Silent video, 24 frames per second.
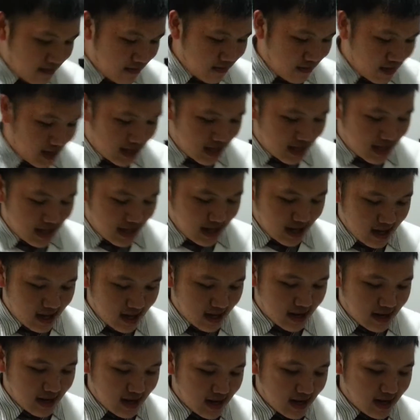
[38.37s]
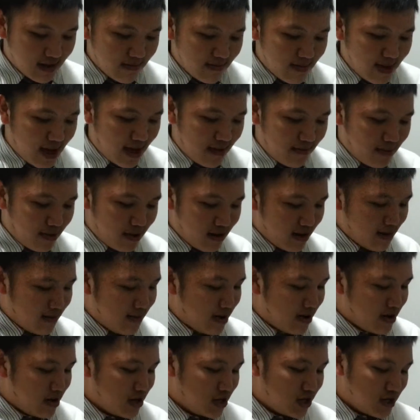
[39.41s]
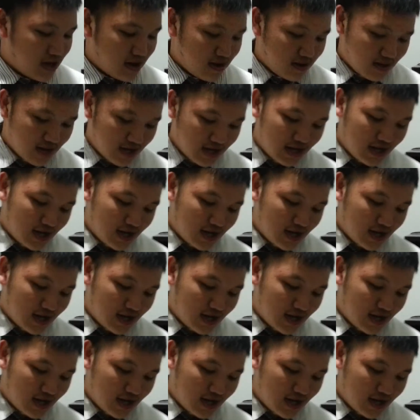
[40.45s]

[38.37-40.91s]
what's the good and bad part about your job? This